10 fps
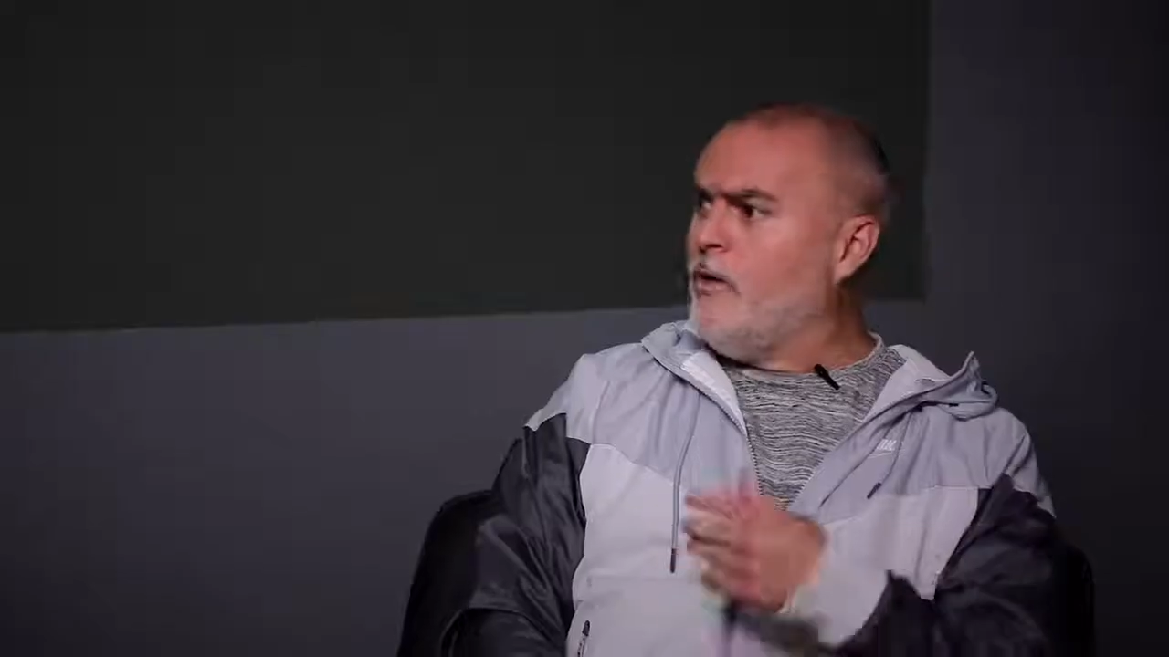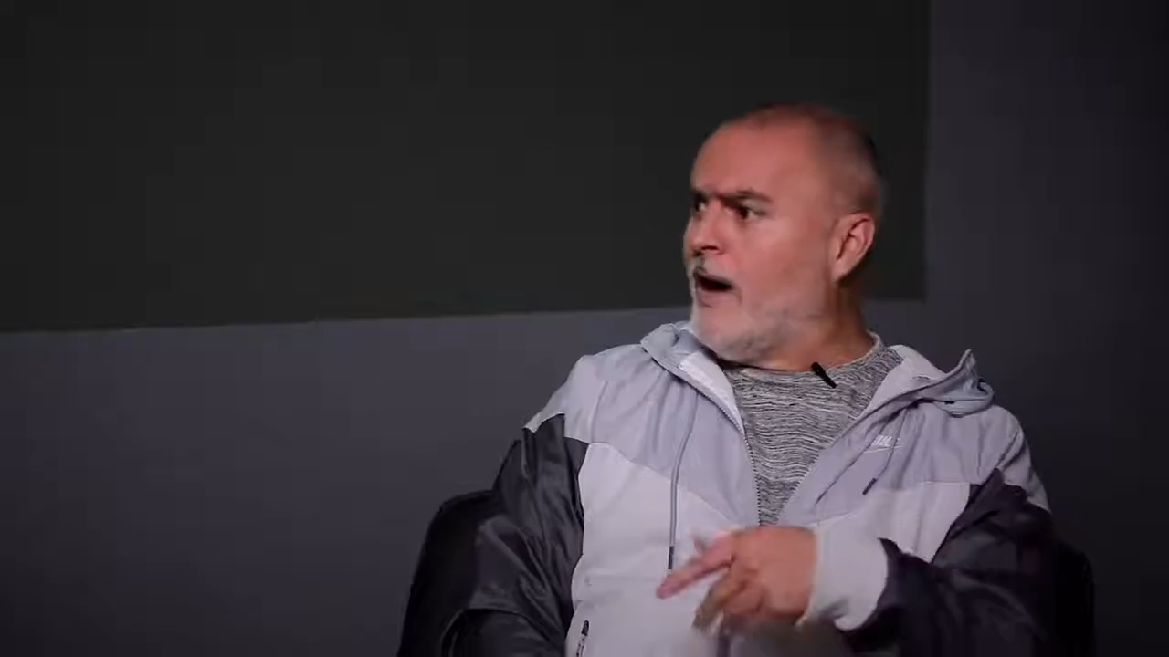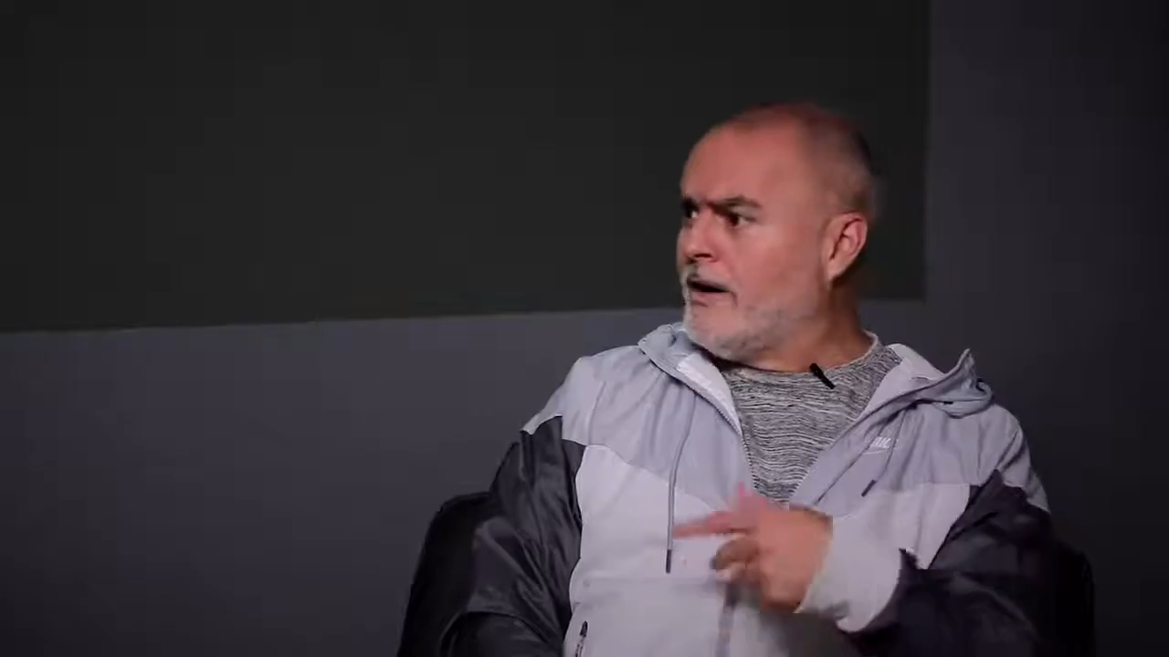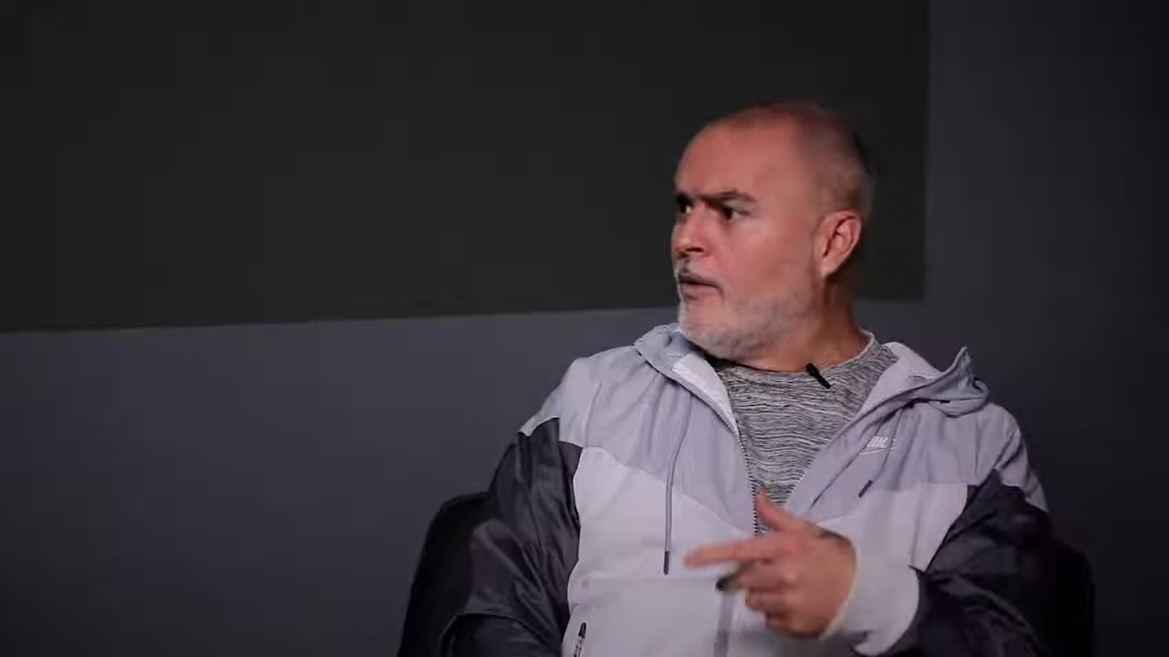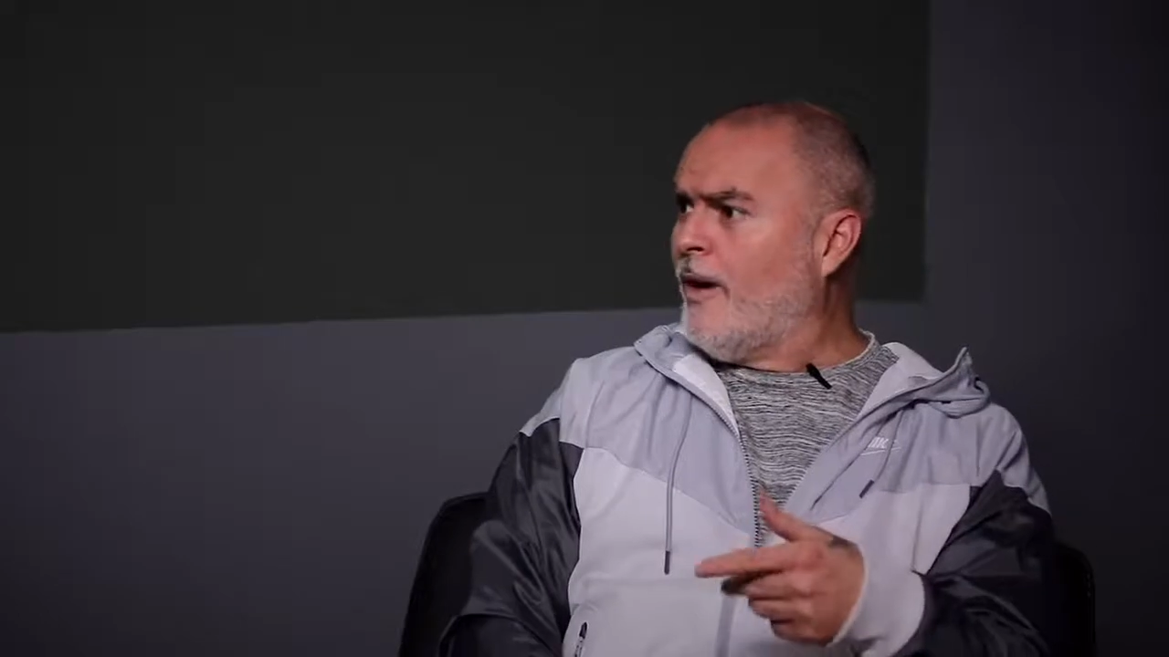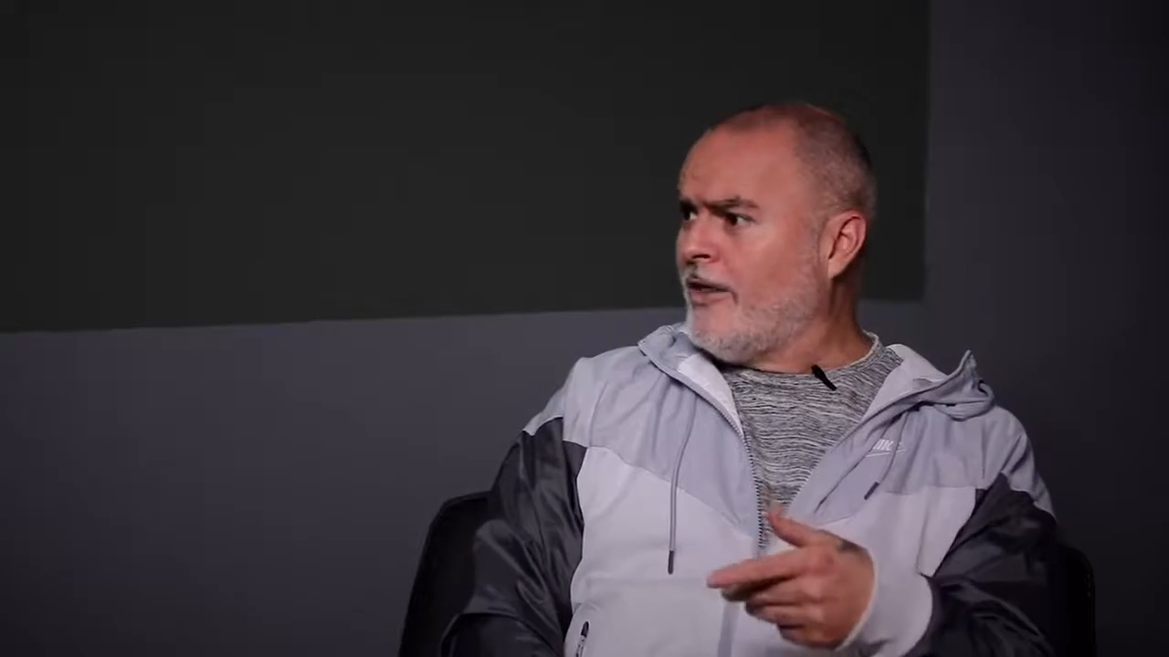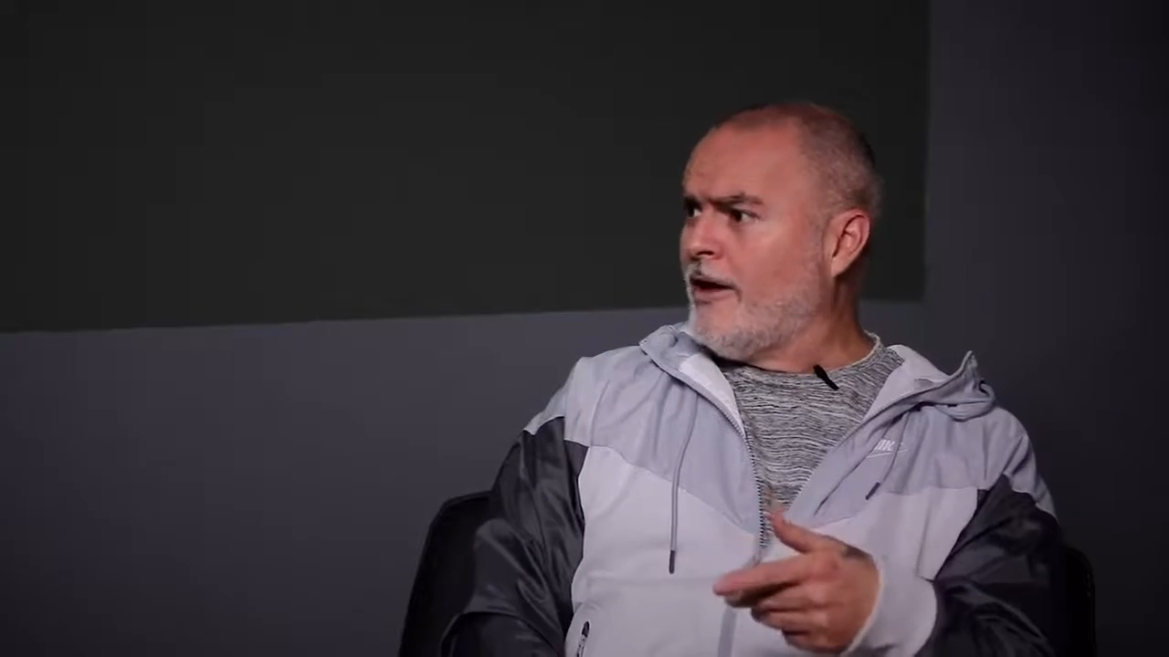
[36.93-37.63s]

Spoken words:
we wonder why